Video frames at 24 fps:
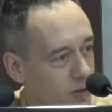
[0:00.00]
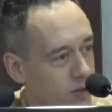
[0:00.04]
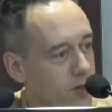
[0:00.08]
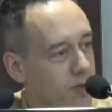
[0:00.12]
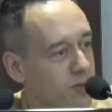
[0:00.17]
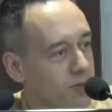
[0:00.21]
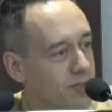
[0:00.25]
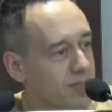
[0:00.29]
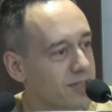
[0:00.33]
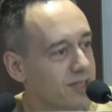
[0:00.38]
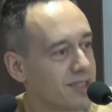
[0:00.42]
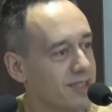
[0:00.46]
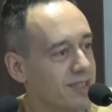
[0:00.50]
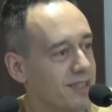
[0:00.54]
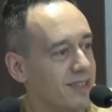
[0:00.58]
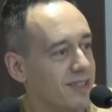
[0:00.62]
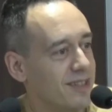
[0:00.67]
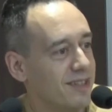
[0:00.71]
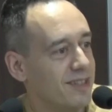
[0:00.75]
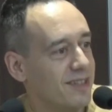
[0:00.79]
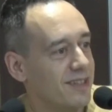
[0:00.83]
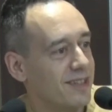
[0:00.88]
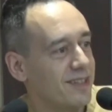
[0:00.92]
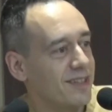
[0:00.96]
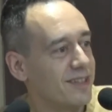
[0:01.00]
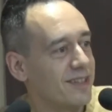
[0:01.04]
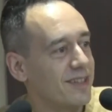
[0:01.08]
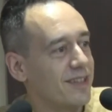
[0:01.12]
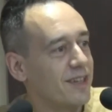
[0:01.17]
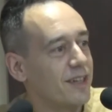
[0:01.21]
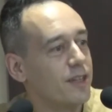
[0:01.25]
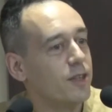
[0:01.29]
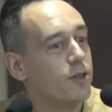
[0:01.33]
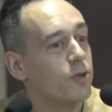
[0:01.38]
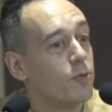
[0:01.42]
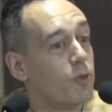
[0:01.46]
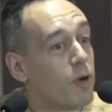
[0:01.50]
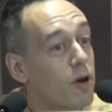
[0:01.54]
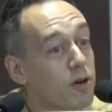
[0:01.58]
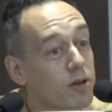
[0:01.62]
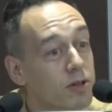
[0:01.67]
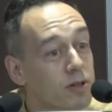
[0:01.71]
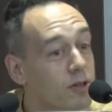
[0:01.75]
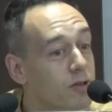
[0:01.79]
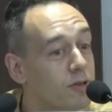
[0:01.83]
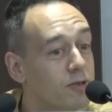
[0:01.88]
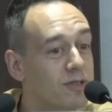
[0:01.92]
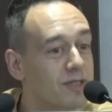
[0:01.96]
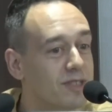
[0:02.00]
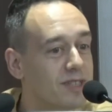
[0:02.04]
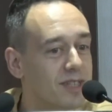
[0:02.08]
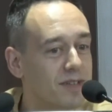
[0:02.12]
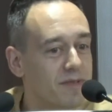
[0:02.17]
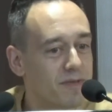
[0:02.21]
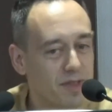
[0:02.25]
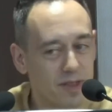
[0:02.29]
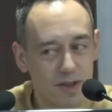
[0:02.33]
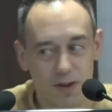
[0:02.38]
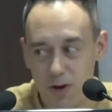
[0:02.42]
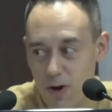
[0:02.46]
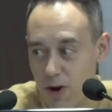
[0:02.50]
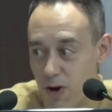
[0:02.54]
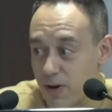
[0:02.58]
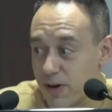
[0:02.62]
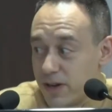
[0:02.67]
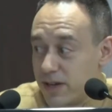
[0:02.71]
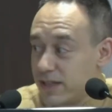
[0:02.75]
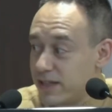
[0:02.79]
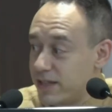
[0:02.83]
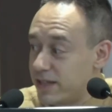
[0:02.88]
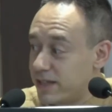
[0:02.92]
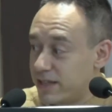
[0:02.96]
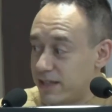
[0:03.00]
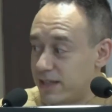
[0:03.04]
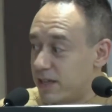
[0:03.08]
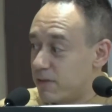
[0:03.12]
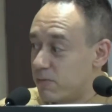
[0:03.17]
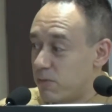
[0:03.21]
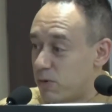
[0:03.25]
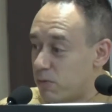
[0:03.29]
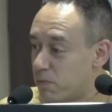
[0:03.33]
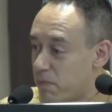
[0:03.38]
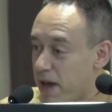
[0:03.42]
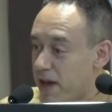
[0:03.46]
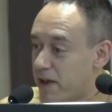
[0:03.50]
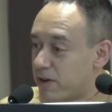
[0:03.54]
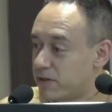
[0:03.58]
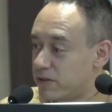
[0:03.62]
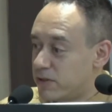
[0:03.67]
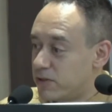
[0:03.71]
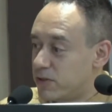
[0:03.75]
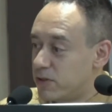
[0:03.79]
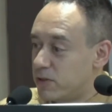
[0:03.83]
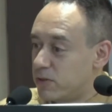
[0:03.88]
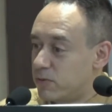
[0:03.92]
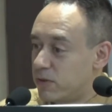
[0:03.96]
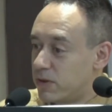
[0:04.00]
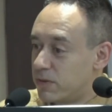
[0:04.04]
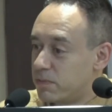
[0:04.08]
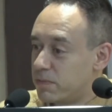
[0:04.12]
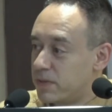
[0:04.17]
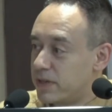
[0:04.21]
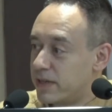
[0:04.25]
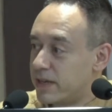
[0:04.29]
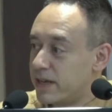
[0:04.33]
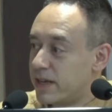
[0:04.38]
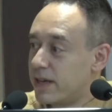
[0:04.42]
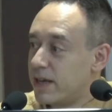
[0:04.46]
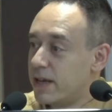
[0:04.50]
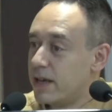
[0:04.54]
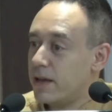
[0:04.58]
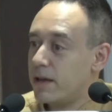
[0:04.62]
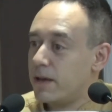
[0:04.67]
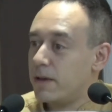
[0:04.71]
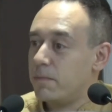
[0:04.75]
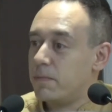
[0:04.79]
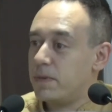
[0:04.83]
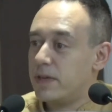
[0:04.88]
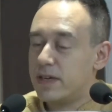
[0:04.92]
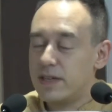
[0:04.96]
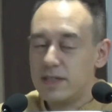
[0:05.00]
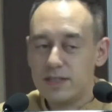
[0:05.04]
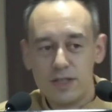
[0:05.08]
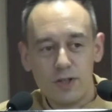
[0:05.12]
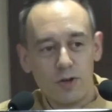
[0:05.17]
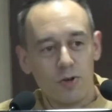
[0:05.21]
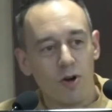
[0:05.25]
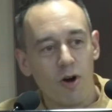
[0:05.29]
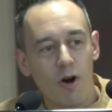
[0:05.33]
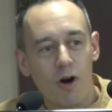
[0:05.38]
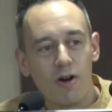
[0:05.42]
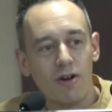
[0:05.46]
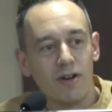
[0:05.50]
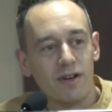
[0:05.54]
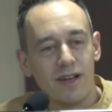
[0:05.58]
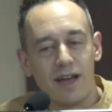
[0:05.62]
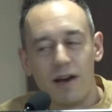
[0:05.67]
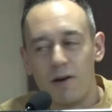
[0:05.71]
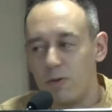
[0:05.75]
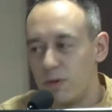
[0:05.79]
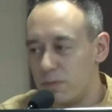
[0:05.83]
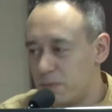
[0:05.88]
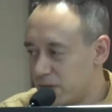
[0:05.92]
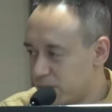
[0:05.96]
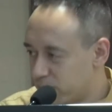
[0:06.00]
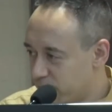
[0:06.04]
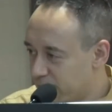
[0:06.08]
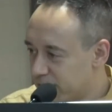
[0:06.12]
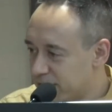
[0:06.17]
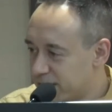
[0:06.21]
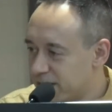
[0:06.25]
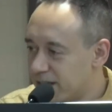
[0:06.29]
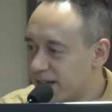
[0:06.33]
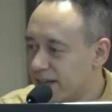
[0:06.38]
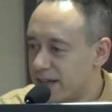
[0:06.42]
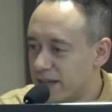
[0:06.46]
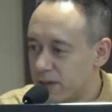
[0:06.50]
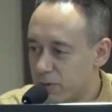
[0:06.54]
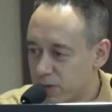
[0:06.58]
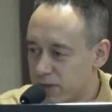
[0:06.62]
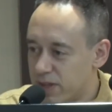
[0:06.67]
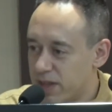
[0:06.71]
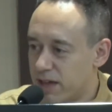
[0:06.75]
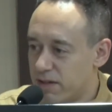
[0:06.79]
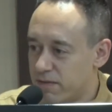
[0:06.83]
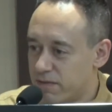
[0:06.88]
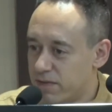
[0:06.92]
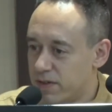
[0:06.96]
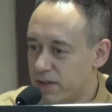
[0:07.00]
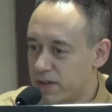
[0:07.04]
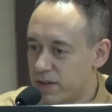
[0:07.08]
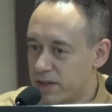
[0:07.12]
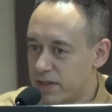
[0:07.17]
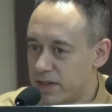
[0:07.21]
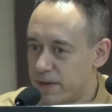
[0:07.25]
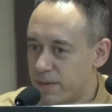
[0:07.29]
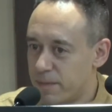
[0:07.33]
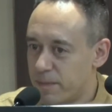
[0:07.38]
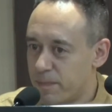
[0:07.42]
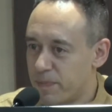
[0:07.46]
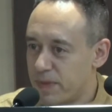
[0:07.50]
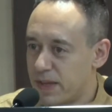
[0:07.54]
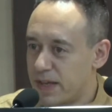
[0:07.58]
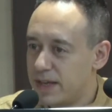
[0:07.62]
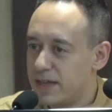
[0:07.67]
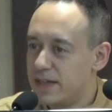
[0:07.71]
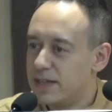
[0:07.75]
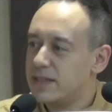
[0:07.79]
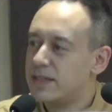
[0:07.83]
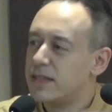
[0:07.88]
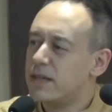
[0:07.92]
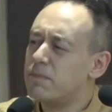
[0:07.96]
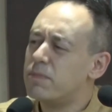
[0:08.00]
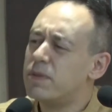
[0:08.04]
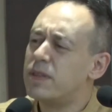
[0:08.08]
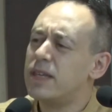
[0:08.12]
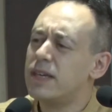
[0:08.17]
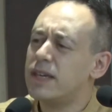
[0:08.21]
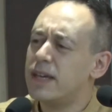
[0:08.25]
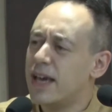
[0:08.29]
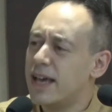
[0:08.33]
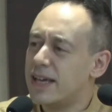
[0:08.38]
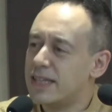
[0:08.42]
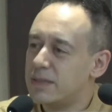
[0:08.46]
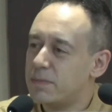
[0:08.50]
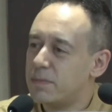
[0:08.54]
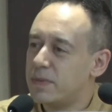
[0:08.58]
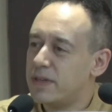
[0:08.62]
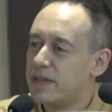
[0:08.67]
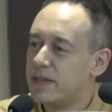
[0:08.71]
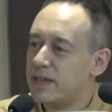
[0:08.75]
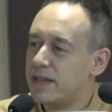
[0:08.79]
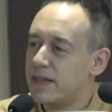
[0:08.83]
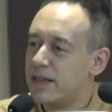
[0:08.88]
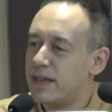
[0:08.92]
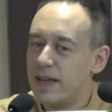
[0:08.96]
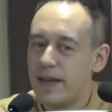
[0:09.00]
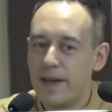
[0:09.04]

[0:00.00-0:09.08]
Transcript: notes. The wrong notes, if there are any, they won't matter to you one bit, because your heart now will be resonating with that feeling. Something has been,